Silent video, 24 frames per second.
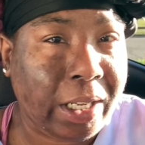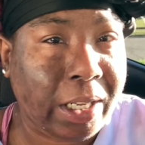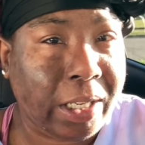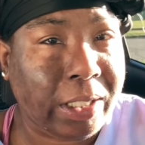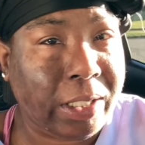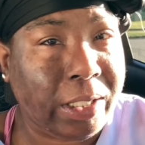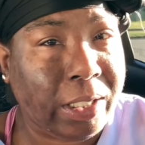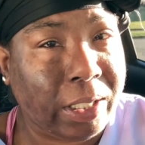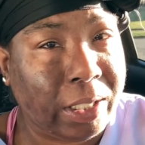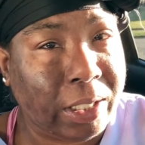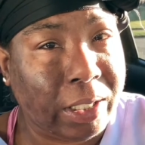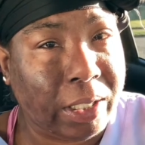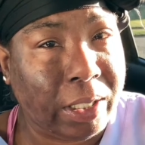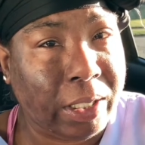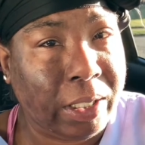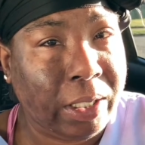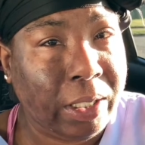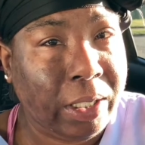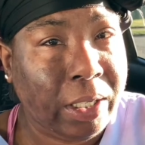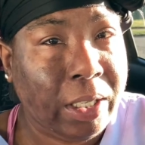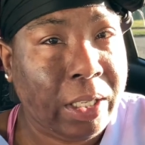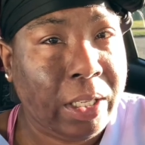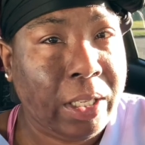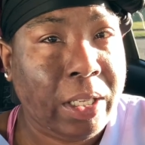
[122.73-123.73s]
get done
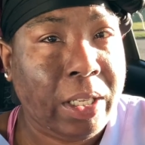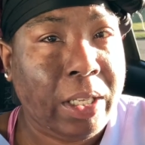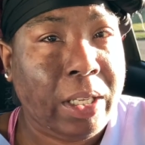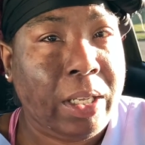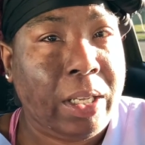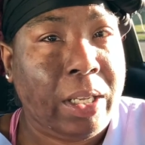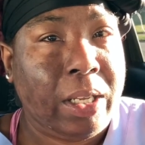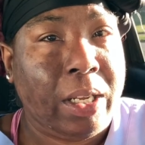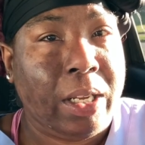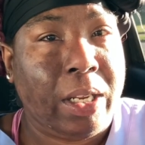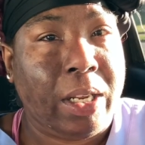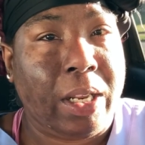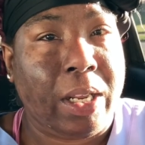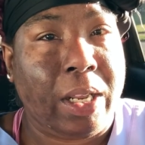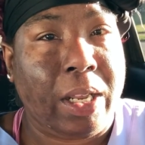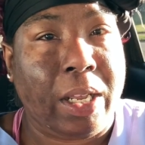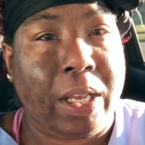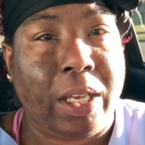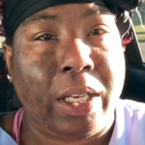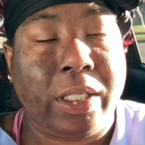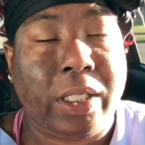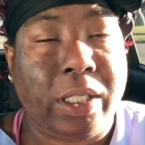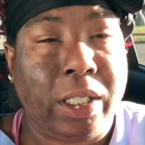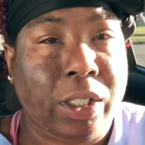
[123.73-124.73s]

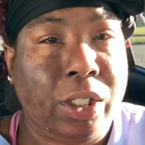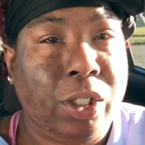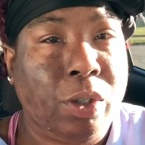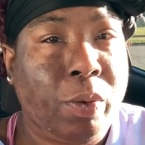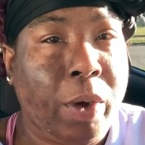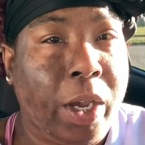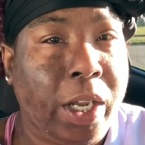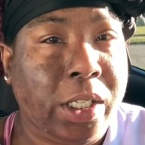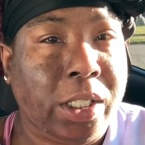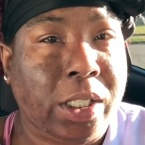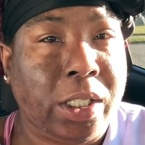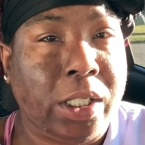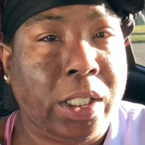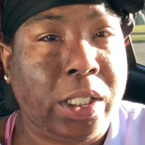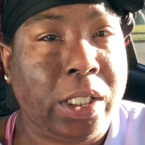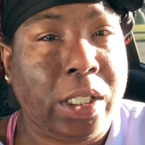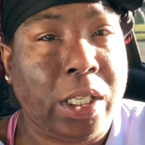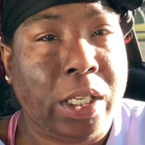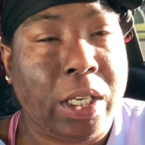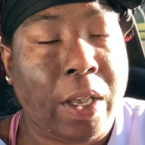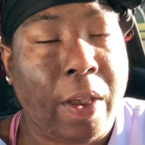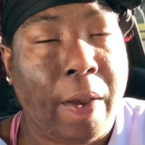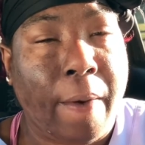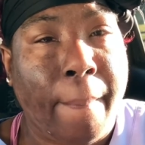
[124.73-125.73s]
and situations
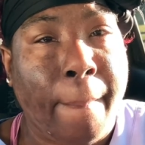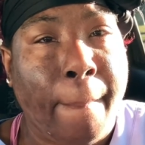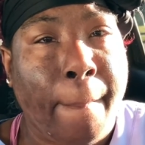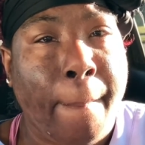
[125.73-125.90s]
done.